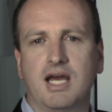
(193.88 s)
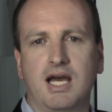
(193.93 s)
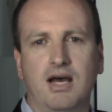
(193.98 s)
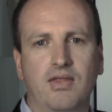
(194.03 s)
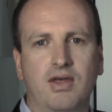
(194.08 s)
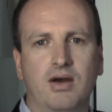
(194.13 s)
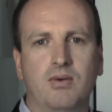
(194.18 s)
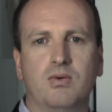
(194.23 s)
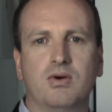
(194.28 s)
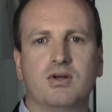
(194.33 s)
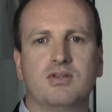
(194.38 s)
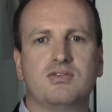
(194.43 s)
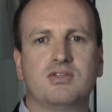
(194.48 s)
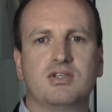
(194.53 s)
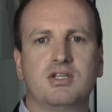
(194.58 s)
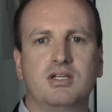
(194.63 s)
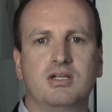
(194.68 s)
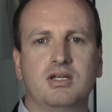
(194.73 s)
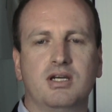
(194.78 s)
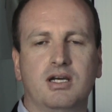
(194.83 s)
how that won't
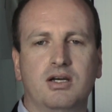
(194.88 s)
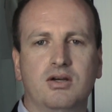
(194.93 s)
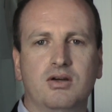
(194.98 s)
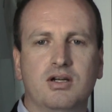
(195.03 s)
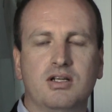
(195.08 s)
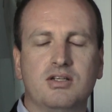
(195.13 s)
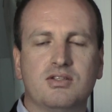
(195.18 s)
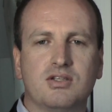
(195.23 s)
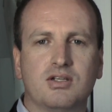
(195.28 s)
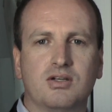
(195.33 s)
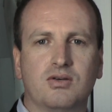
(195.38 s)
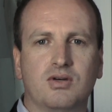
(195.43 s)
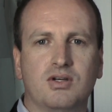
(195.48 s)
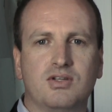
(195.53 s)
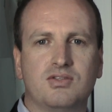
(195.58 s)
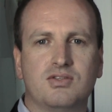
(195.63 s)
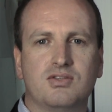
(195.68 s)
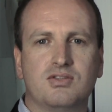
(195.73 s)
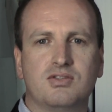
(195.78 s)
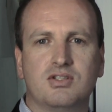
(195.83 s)
see earnings
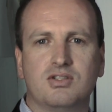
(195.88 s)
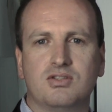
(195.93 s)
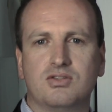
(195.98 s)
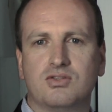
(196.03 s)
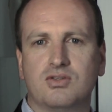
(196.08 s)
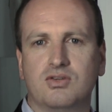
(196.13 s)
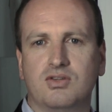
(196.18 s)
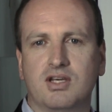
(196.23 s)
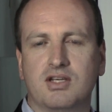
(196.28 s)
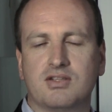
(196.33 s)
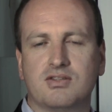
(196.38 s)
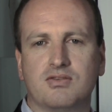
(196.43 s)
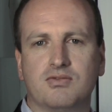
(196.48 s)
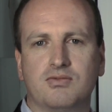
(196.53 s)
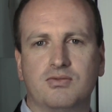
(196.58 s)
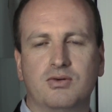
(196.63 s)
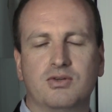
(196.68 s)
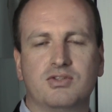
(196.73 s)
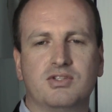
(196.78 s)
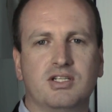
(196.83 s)
increases in
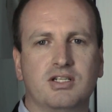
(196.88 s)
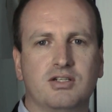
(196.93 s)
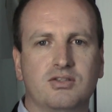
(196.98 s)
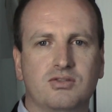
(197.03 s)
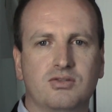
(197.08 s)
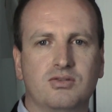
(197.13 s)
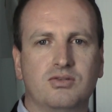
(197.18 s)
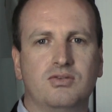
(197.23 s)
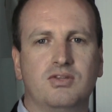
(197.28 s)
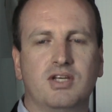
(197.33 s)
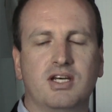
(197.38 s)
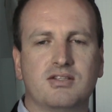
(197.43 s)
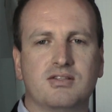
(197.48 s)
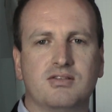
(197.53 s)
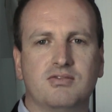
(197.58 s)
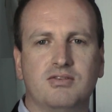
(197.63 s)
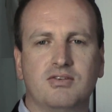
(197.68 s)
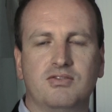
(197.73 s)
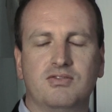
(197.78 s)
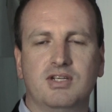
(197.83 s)
2014 and
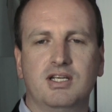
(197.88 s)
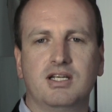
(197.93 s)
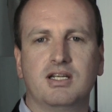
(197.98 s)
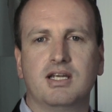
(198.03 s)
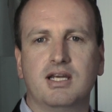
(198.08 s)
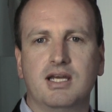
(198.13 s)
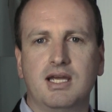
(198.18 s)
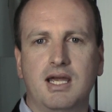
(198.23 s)
2015,